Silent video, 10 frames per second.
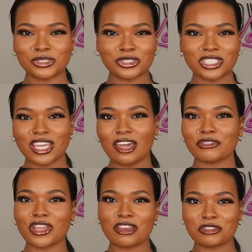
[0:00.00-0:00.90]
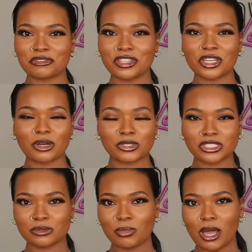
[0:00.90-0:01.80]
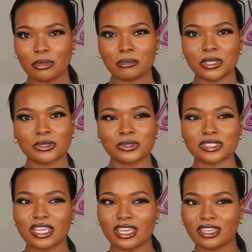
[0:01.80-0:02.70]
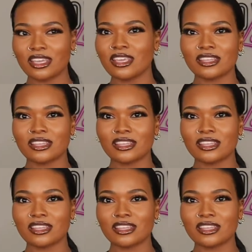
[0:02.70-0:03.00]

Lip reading: usually after every video I would just pop the balloons and